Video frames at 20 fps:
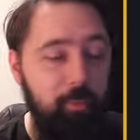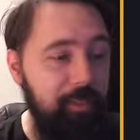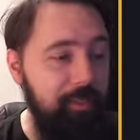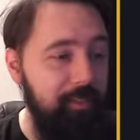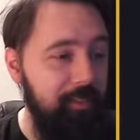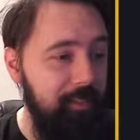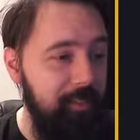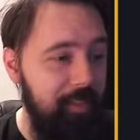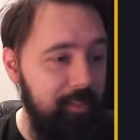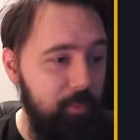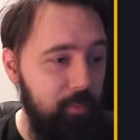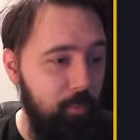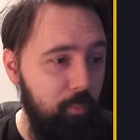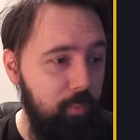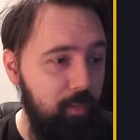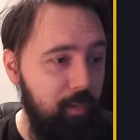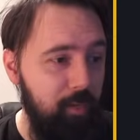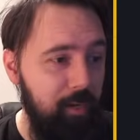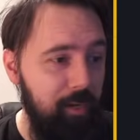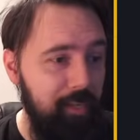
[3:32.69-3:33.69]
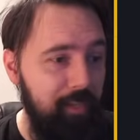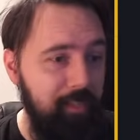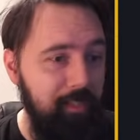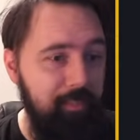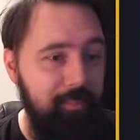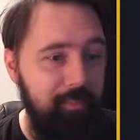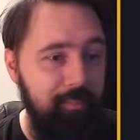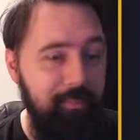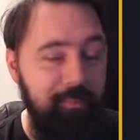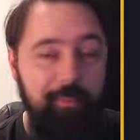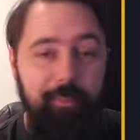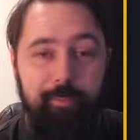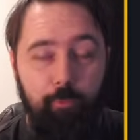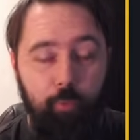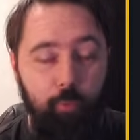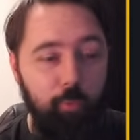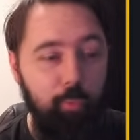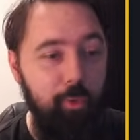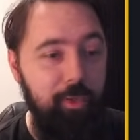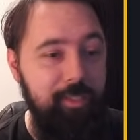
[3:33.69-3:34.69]
20 days we're gonna hit the
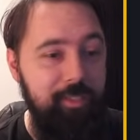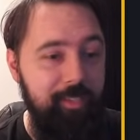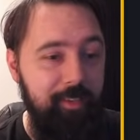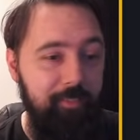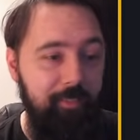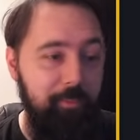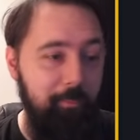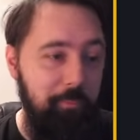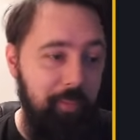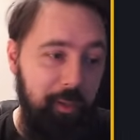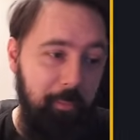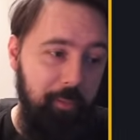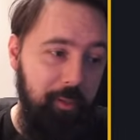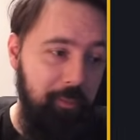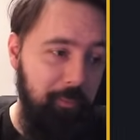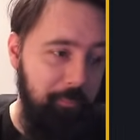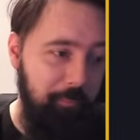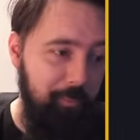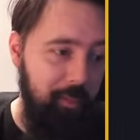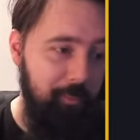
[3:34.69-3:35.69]
2.7. Maybe.